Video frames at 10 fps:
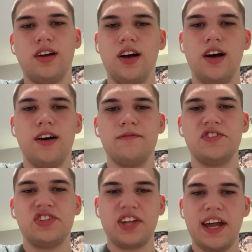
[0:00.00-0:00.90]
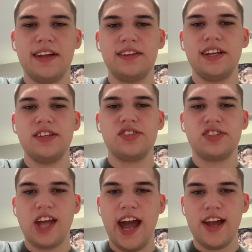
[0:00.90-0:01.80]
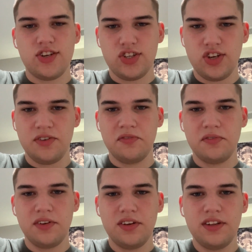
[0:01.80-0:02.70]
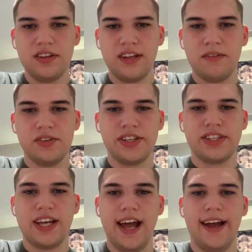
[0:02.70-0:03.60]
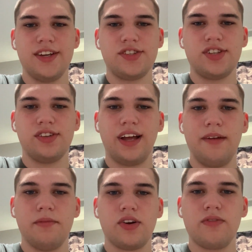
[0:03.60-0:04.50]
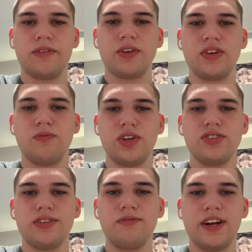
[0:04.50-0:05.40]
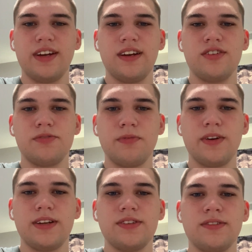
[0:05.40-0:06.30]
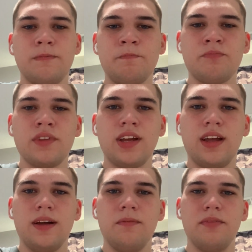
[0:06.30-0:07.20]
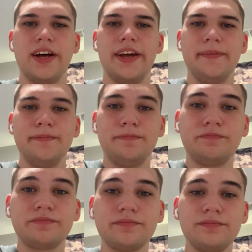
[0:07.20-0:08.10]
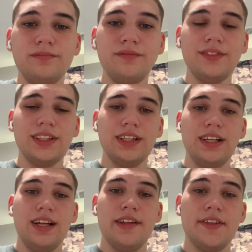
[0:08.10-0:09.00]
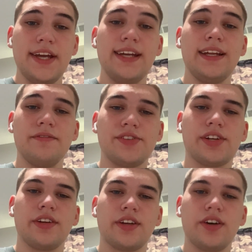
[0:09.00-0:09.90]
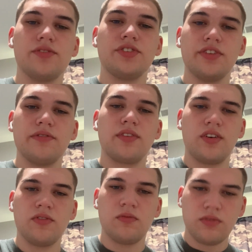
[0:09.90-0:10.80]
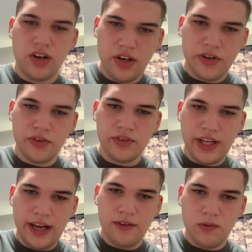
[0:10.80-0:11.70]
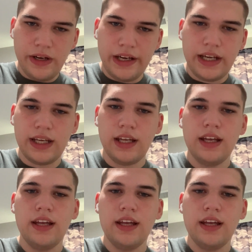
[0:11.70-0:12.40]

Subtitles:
of Stan Lee's statue that was attached to Lightning McQueen when he went to Radiator Springs. But then he was going to go to the wrong road that way